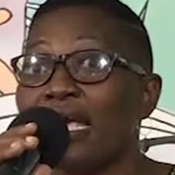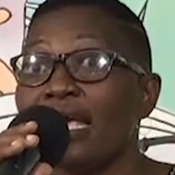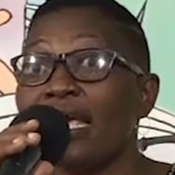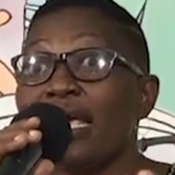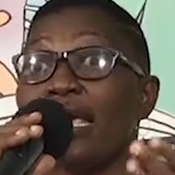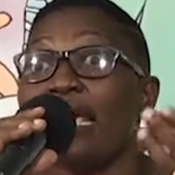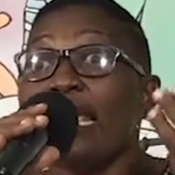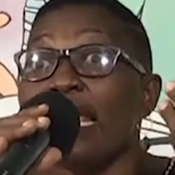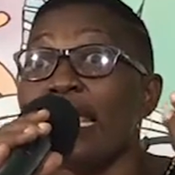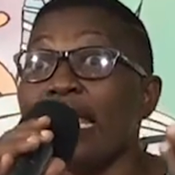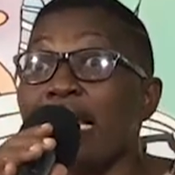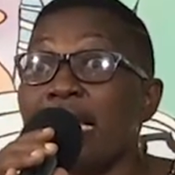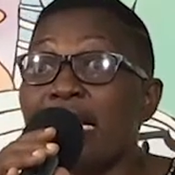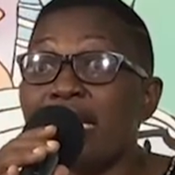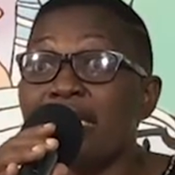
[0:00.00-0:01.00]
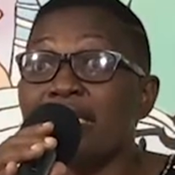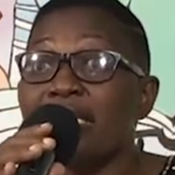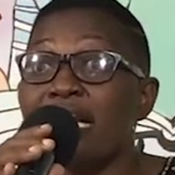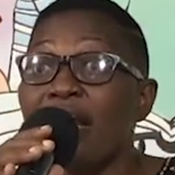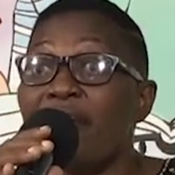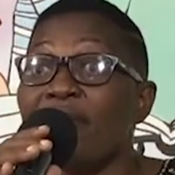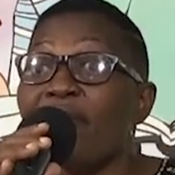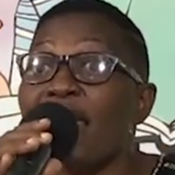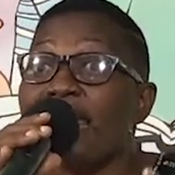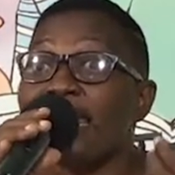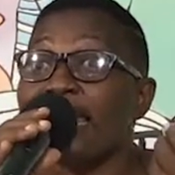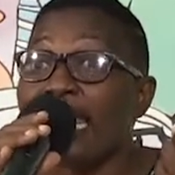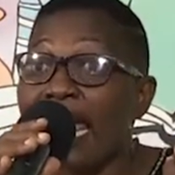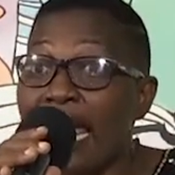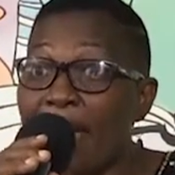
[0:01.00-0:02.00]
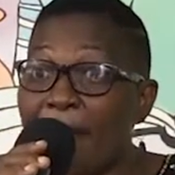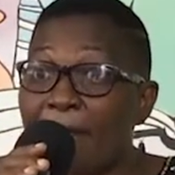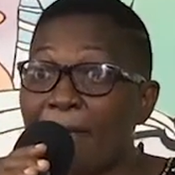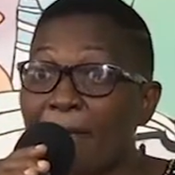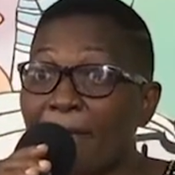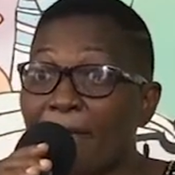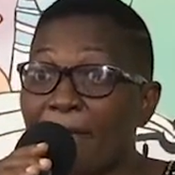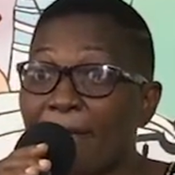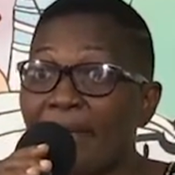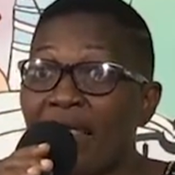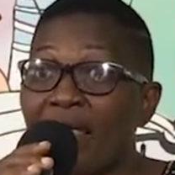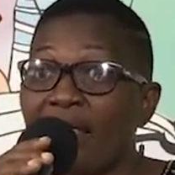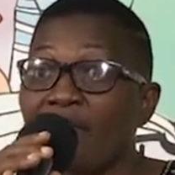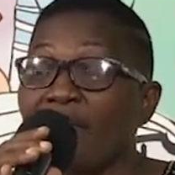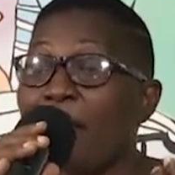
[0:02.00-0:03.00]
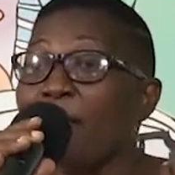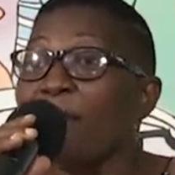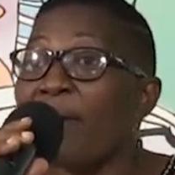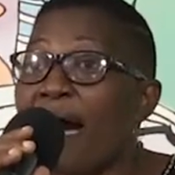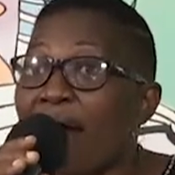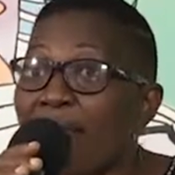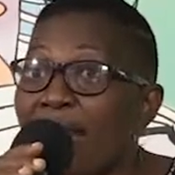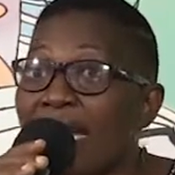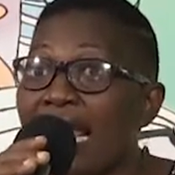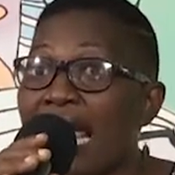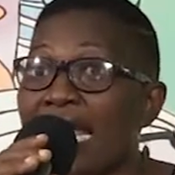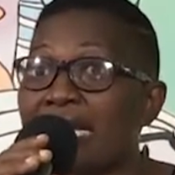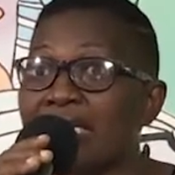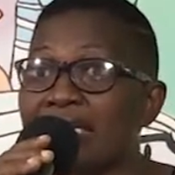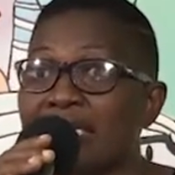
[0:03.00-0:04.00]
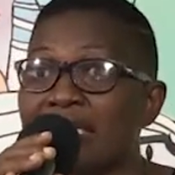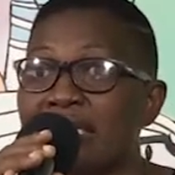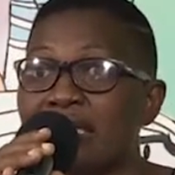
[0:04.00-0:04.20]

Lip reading: he healed the lame, the paralyzed.